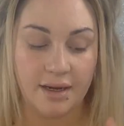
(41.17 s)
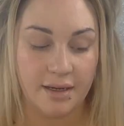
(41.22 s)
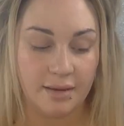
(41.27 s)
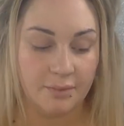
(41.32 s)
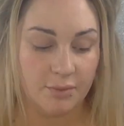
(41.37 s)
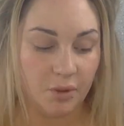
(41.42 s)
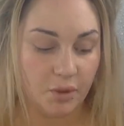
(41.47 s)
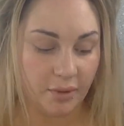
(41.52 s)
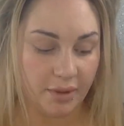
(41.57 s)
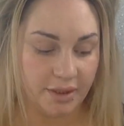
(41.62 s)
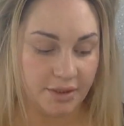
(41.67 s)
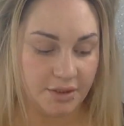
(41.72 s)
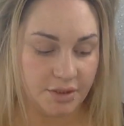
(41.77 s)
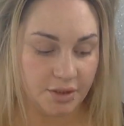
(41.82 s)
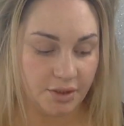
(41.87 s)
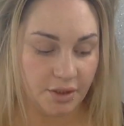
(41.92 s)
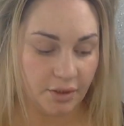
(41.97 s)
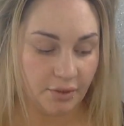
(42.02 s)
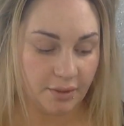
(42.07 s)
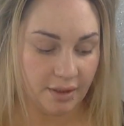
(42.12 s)
I'm going
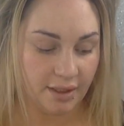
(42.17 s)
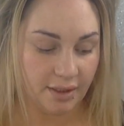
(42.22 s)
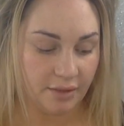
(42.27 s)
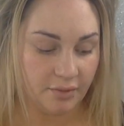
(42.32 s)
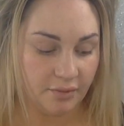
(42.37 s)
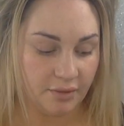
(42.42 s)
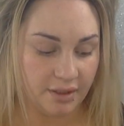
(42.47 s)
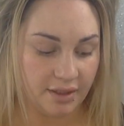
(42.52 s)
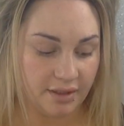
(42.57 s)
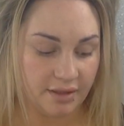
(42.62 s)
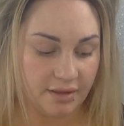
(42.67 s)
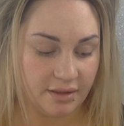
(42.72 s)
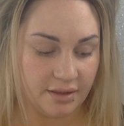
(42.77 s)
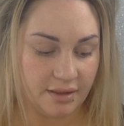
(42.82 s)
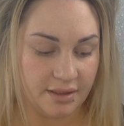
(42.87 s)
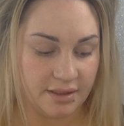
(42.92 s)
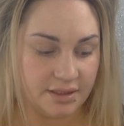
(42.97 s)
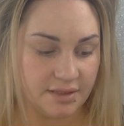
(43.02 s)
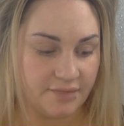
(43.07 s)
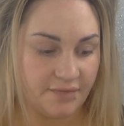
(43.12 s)
to go in with
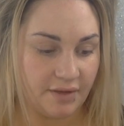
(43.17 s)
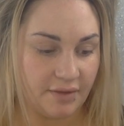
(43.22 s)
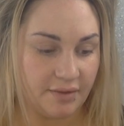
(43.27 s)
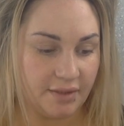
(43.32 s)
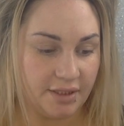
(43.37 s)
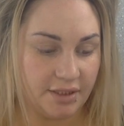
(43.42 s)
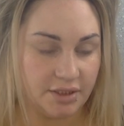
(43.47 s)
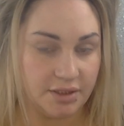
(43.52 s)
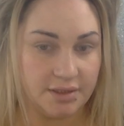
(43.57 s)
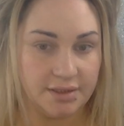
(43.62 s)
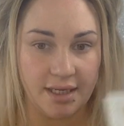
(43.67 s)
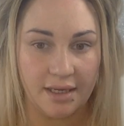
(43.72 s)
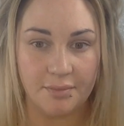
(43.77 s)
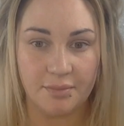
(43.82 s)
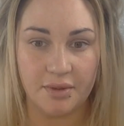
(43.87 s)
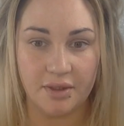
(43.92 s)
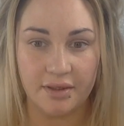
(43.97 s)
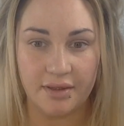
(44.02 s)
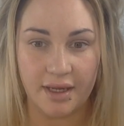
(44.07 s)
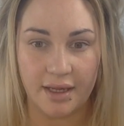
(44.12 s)
this foundation
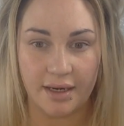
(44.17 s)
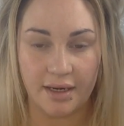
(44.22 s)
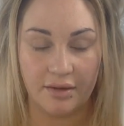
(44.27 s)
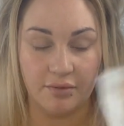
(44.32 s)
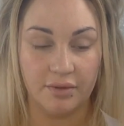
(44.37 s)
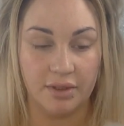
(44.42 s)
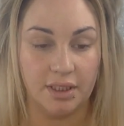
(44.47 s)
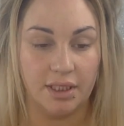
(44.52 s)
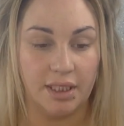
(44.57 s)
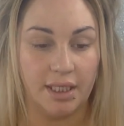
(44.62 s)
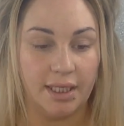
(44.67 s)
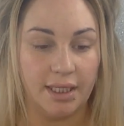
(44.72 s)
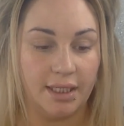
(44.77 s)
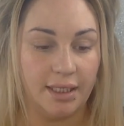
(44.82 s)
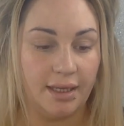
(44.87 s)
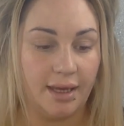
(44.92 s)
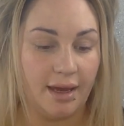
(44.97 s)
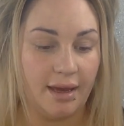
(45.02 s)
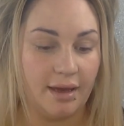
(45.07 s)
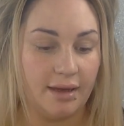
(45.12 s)
sample that I really
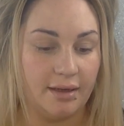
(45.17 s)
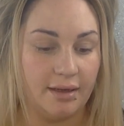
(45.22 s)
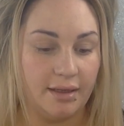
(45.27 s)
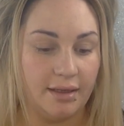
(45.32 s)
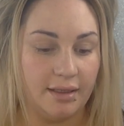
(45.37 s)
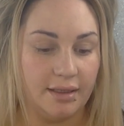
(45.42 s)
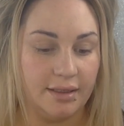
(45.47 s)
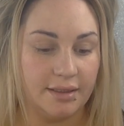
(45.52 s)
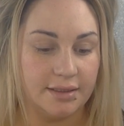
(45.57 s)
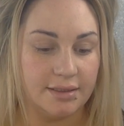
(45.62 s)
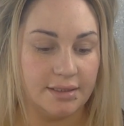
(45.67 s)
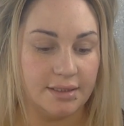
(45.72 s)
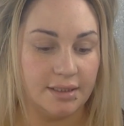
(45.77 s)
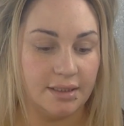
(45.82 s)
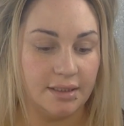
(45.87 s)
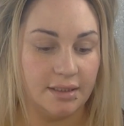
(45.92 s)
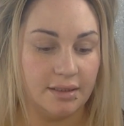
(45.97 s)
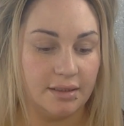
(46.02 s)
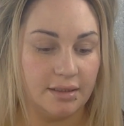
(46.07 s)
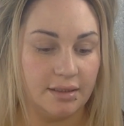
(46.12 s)
like, and it is
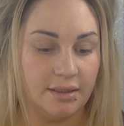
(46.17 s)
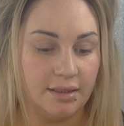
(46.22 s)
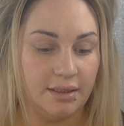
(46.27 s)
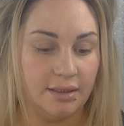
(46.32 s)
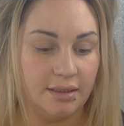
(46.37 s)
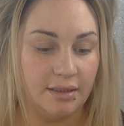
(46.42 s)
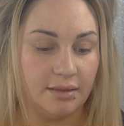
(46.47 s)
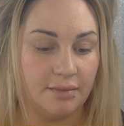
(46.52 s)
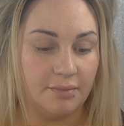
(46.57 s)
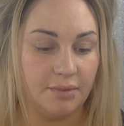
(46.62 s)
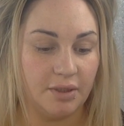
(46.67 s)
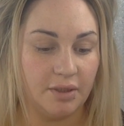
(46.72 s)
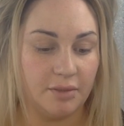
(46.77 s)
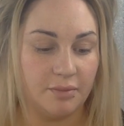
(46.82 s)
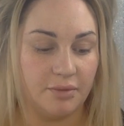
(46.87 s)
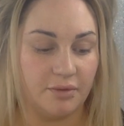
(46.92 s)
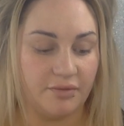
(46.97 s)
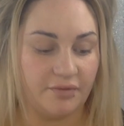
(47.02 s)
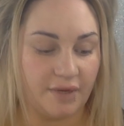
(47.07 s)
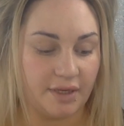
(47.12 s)
the Clinique
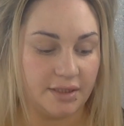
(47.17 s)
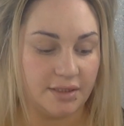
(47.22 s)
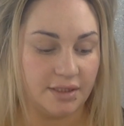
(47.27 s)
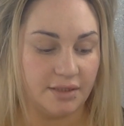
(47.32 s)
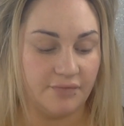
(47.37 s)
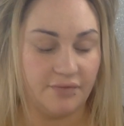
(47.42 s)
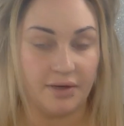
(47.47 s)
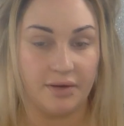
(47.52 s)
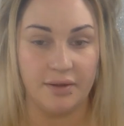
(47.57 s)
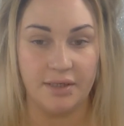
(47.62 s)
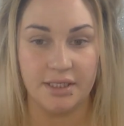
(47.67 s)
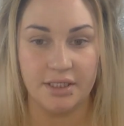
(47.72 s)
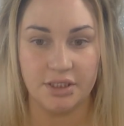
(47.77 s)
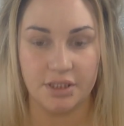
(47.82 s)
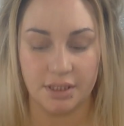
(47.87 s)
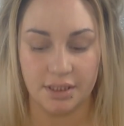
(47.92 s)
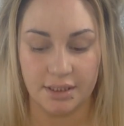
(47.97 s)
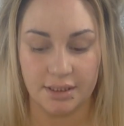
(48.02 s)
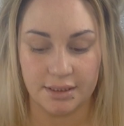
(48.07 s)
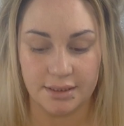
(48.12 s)
Beyond Perfecting
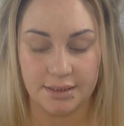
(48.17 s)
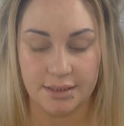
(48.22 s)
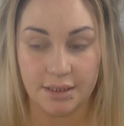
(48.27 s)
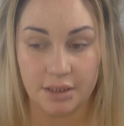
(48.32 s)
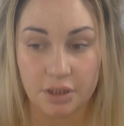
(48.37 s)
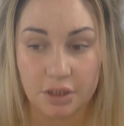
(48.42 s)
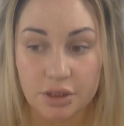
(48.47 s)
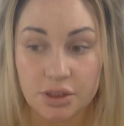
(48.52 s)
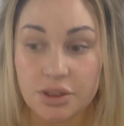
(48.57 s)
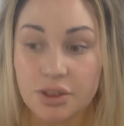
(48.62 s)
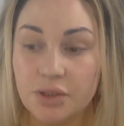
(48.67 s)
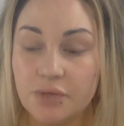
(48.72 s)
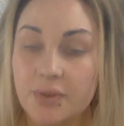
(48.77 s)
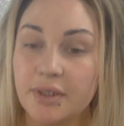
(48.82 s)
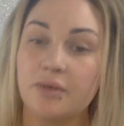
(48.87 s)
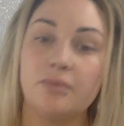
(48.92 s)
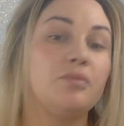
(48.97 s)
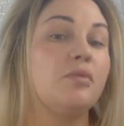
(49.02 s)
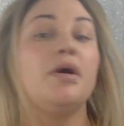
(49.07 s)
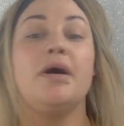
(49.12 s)
Foundation Concealer
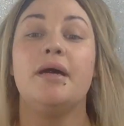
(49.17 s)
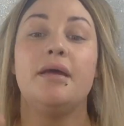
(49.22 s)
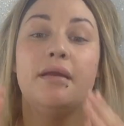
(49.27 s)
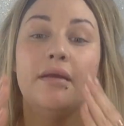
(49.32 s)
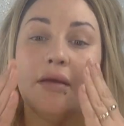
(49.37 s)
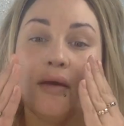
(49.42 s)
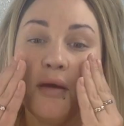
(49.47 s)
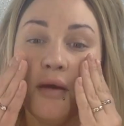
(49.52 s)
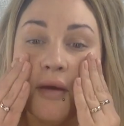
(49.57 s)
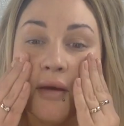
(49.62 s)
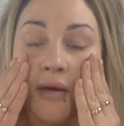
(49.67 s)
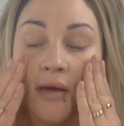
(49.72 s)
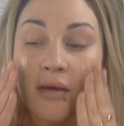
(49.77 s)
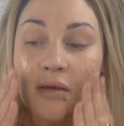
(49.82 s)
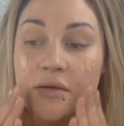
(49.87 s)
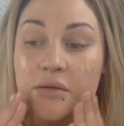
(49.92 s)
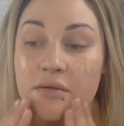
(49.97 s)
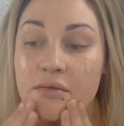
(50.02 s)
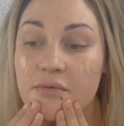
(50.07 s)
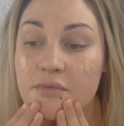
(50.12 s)
2-in-1.
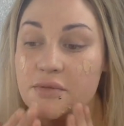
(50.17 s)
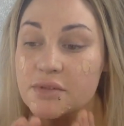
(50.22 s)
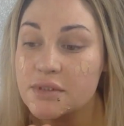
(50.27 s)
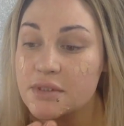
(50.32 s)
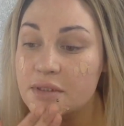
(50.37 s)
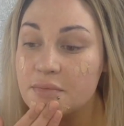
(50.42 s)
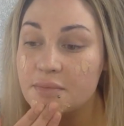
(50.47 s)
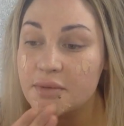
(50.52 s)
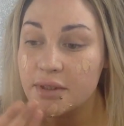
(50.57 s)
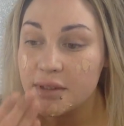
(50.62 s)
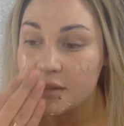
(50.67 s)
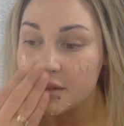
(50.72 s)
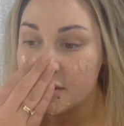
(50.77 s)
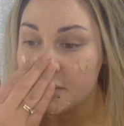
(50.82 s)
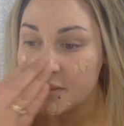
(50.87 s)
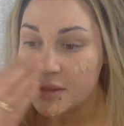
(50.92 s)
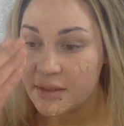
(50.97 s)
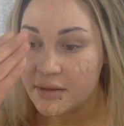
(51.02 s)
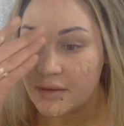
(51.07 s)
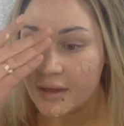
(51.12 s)
I'm just going to put a
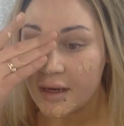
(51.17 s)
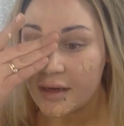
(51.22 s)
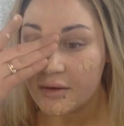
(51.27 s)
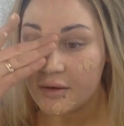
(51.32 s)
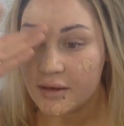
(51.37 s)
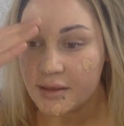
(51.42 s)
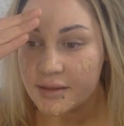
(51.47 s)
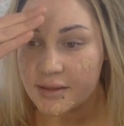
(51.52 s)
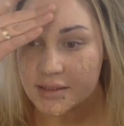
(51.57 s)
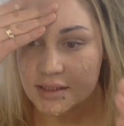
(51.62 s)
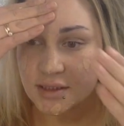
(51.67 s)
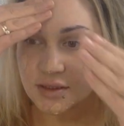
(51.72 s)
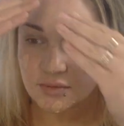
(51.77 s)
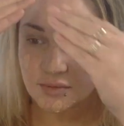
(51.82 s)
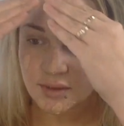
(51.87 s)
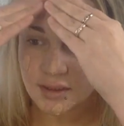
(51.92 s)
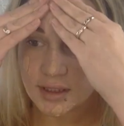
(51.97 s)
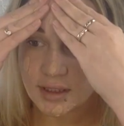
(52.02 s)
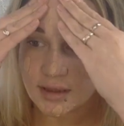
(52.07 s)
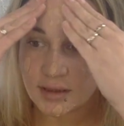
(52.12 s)
little bit of that on. This is
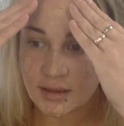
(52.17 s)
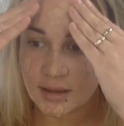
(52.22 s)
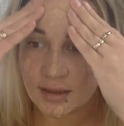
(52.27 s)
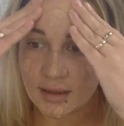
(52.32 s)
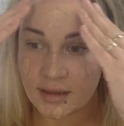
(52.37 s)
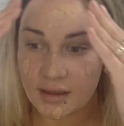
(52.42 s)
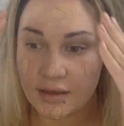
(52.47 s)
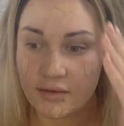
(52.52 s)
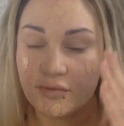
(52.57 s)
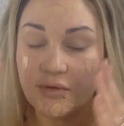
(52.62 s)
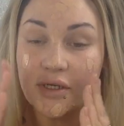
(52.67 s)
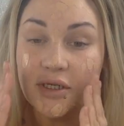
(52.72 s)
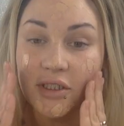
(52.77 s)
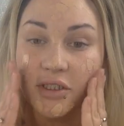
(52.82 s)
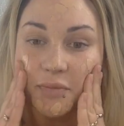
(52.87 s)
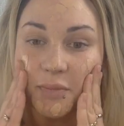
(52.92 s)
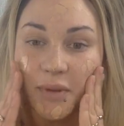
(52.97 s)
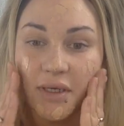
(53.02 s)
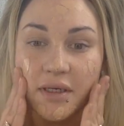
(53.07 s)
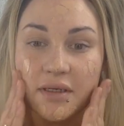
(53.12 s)
really thick
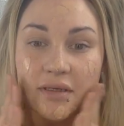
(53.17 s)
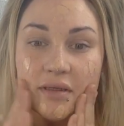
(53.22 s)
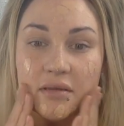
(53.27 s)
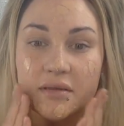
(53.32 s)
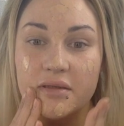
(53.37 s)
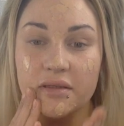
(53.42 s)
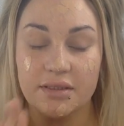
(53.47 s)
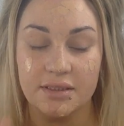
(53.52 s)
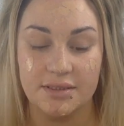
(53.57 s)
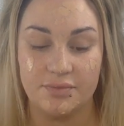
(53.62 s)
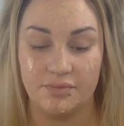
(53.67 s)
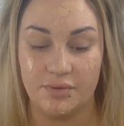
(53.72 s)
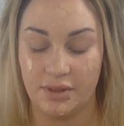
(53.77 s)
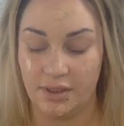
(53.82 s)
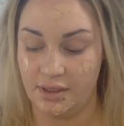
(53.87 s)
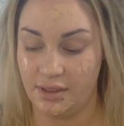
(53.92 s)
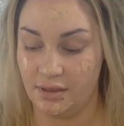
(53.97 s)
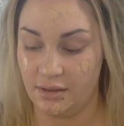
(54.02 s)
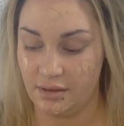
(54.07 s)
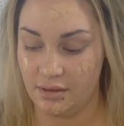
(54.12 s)
coverage, but it looks
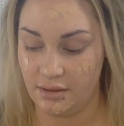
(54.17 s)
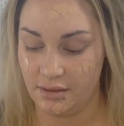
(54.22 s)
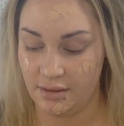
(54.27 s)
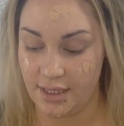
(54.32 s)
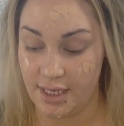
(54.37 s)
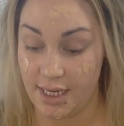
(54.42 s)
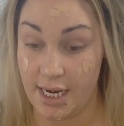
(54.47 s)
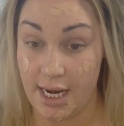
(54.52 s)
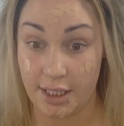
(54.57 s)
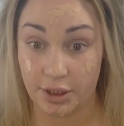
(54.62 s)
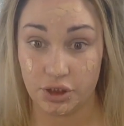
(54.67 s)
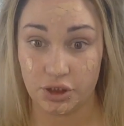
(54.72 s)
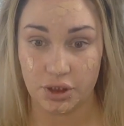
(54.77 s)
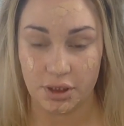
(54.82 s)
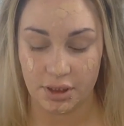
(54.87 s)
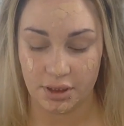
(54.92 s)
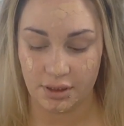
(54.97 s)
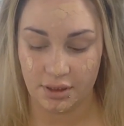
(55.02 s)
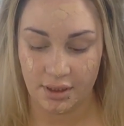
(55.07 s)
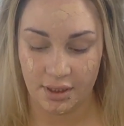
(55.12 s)
really
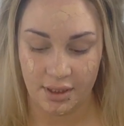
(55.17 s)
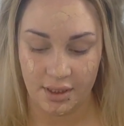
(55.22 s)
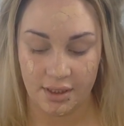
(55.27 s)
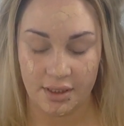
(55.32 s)
natural.